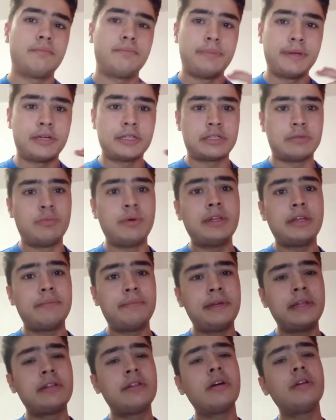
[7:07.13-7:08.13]
because
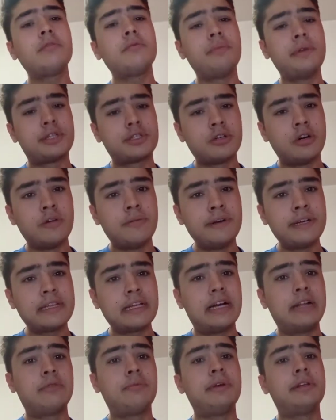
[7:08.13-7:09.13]
we don't resolve it
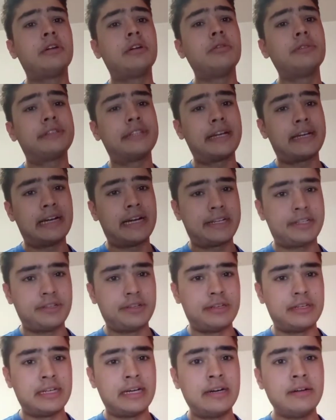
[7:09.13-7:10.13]
and we don't take
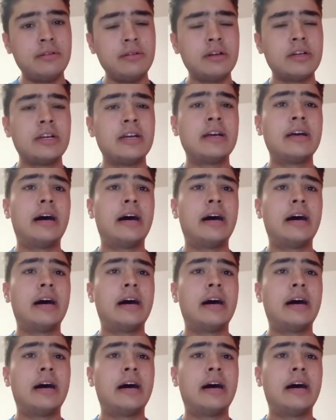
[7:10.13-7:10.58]
action now,